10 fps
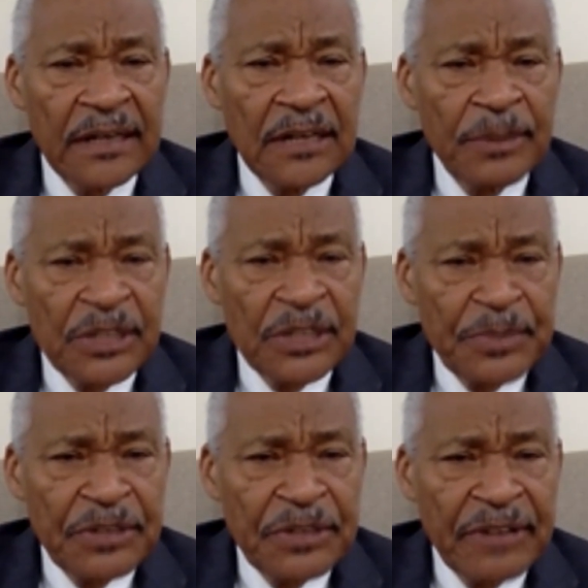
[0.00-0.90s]
that
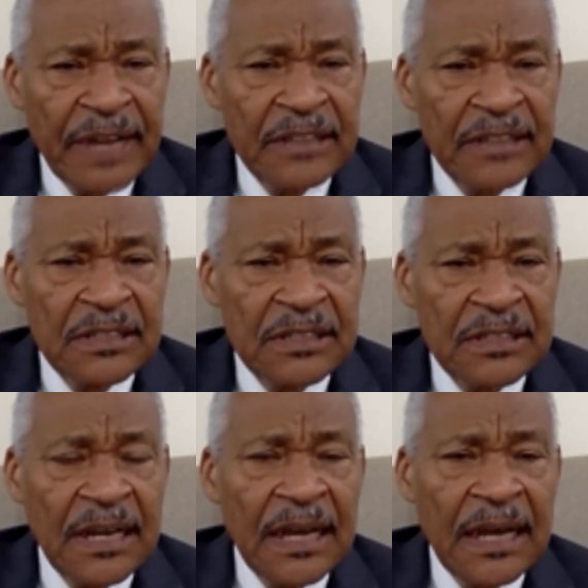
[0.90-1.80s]
has struck
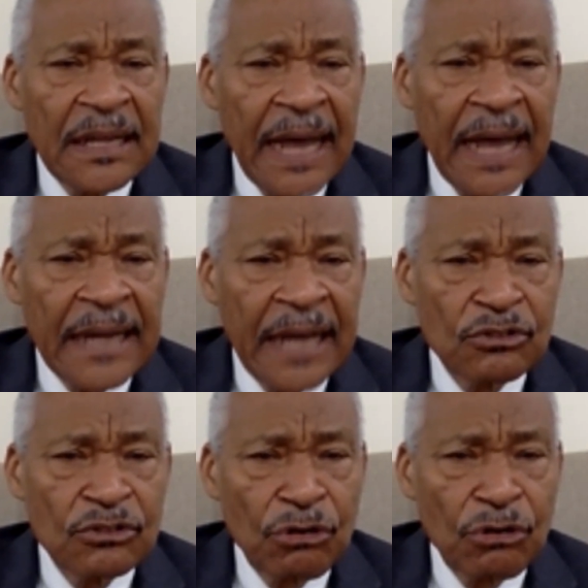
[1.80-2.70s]
you in a way
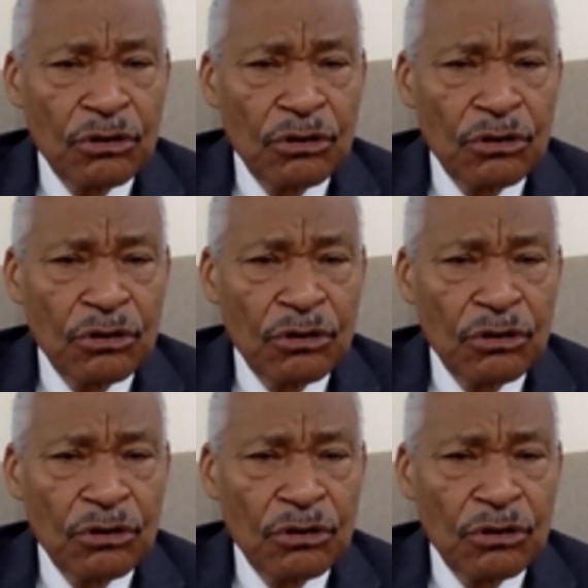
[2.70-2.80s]
that